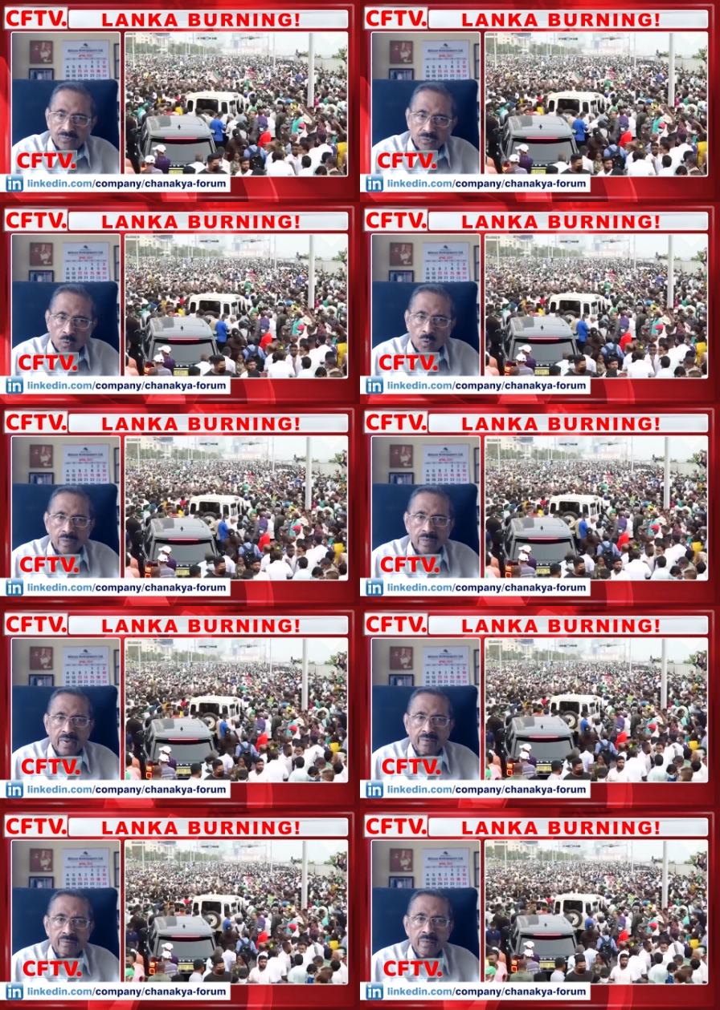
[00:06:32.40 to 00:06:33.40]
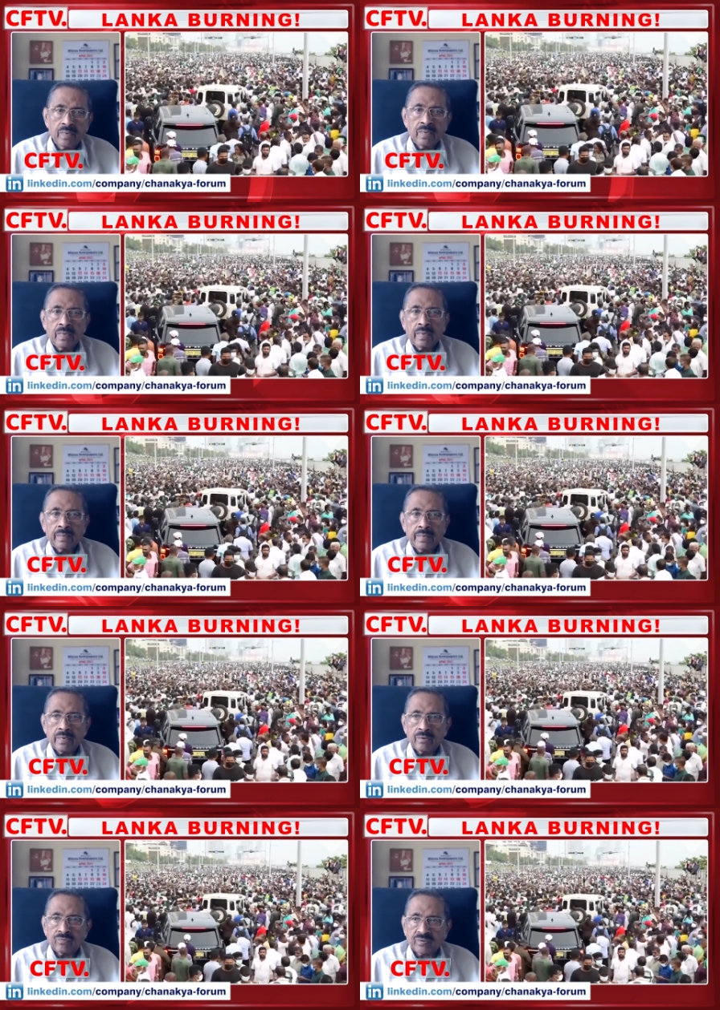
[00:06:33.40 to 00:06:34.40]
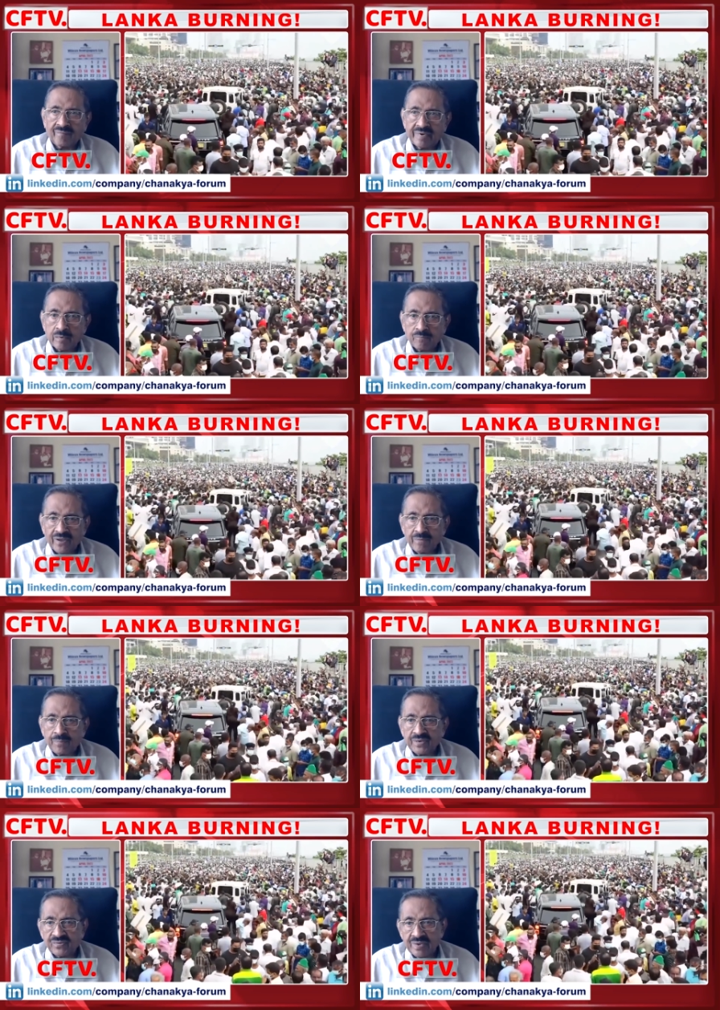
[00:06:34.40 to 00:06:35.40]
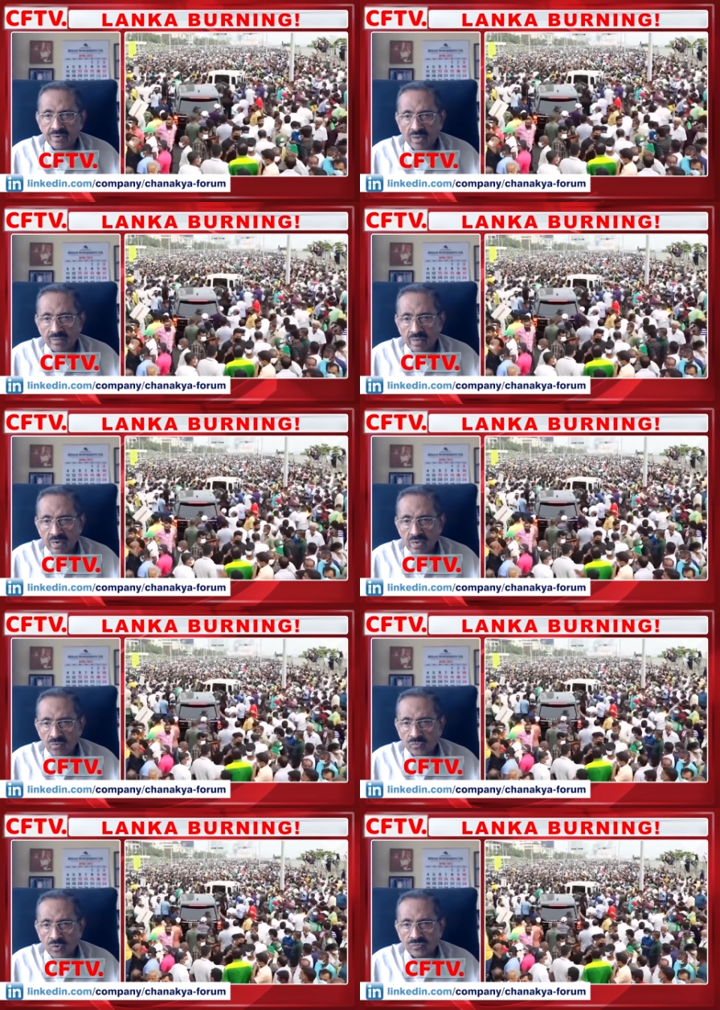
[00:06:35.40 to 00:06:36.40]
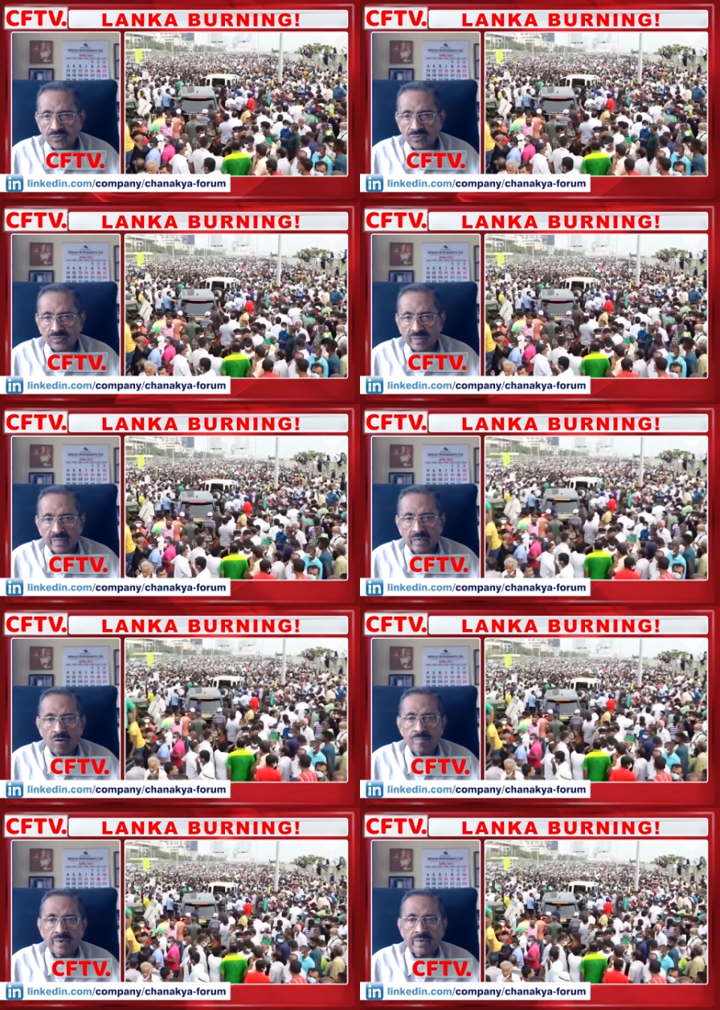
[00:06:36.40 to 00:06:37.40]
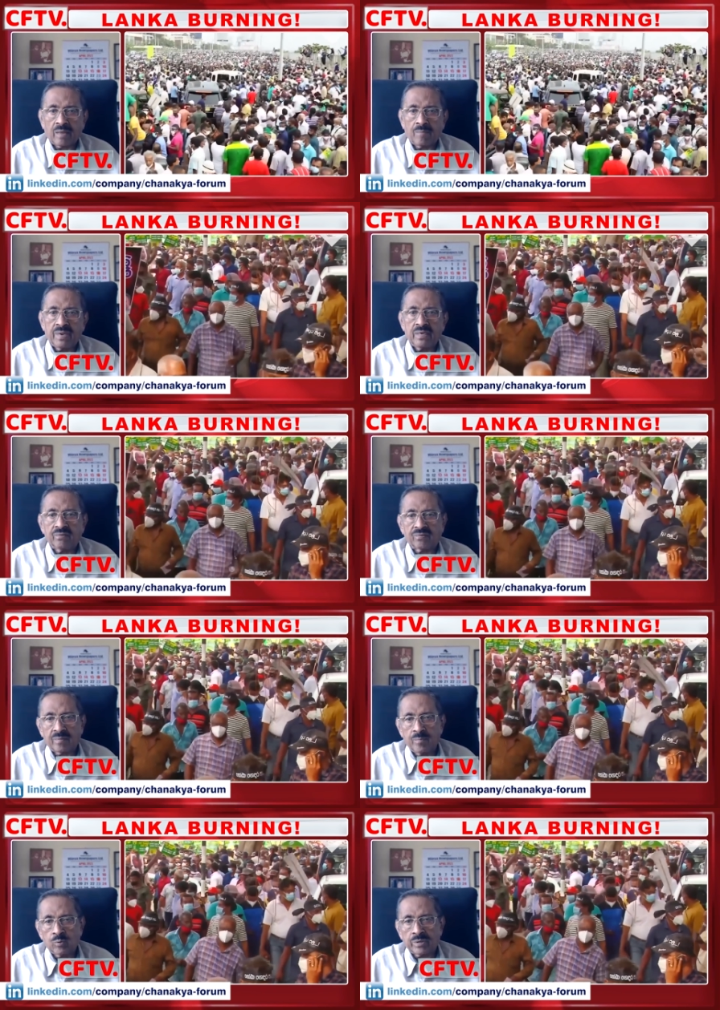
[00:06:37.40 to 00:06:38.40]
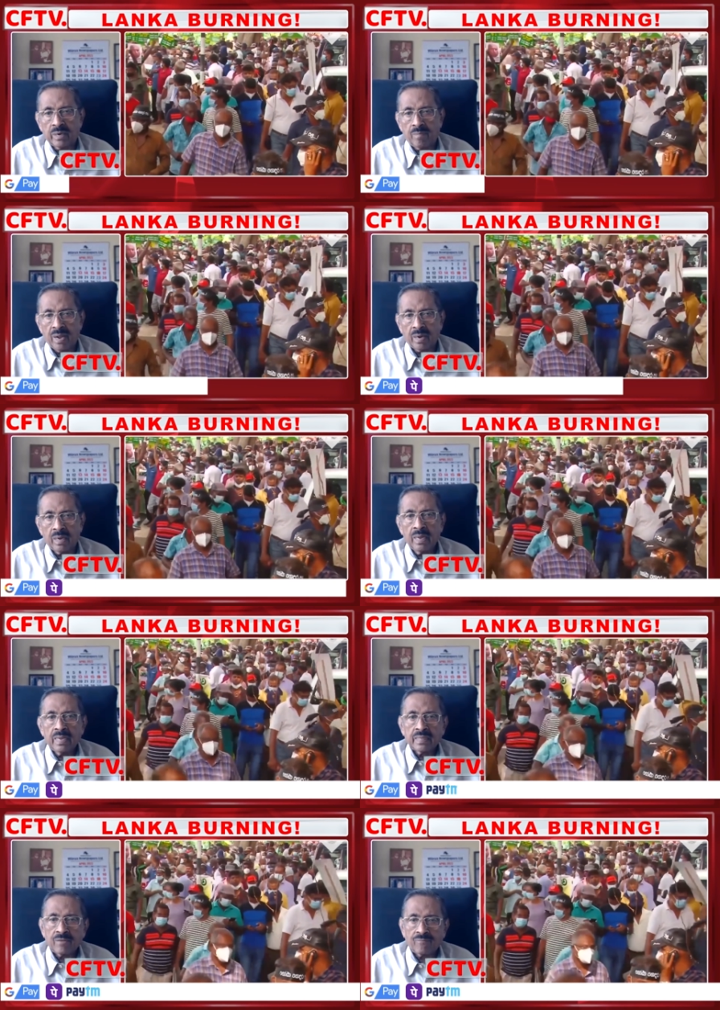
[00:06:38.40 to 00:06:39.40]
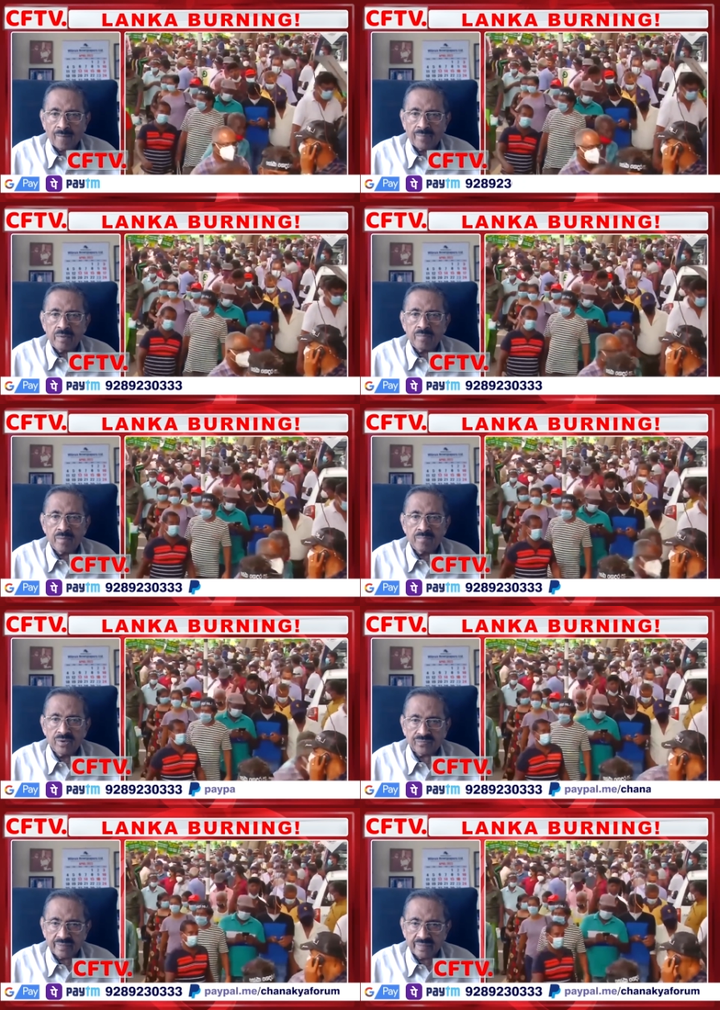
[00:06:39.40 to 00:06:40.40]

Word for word: known that the 75% of the resources of the government have been distributed among the family members in the